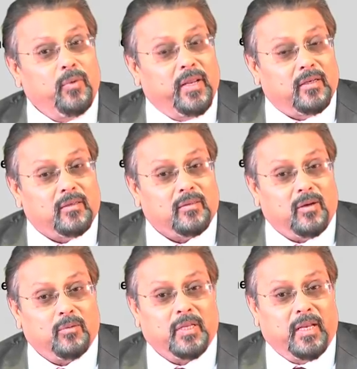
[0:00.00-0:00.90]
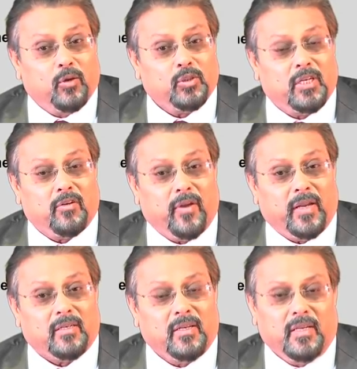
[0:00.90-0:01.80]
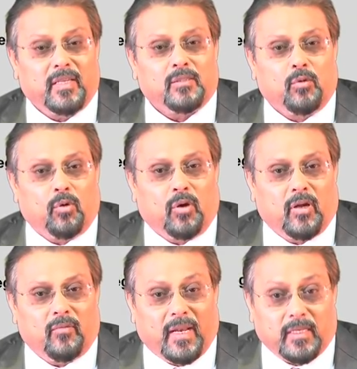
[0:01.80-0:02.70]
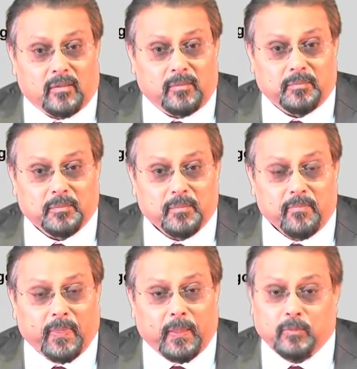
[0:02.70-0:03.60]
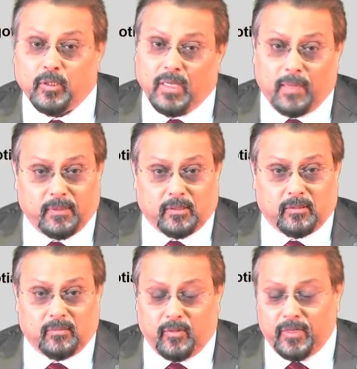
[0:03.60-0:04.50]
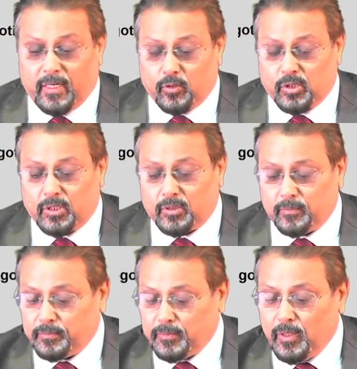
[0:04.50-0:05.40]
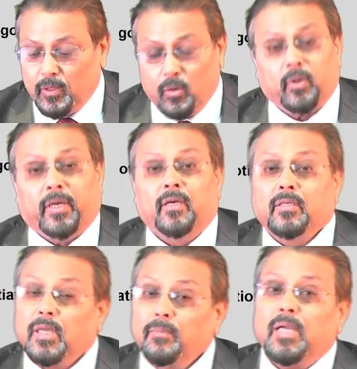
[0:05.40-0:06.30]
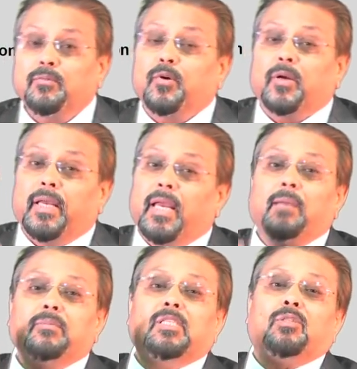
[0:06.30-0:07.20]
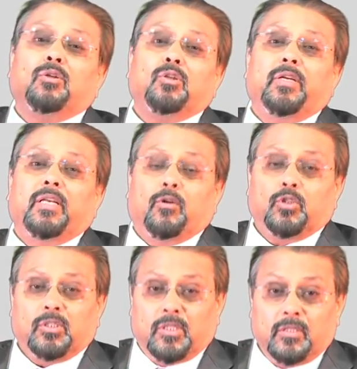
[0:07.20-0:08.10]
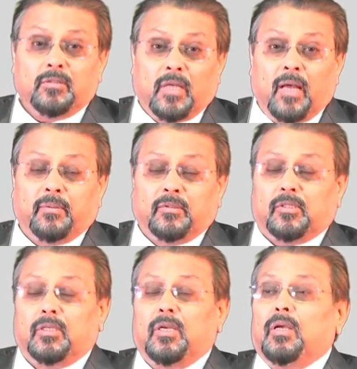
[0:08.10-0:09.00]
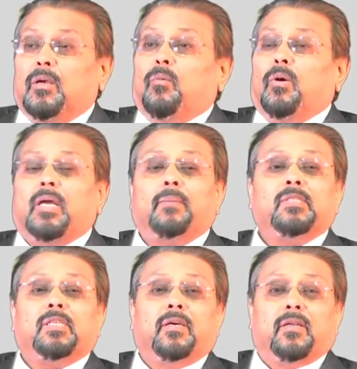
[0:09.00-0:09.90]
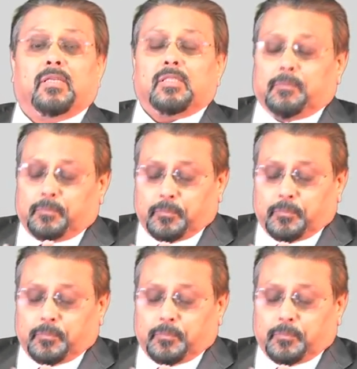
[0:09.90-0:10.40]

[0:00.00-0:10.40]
win of the negotiated rate is no longer valid. So it happens, renegotiation. Okay, sometime for AMCs also renegotiation happens. What happens here is,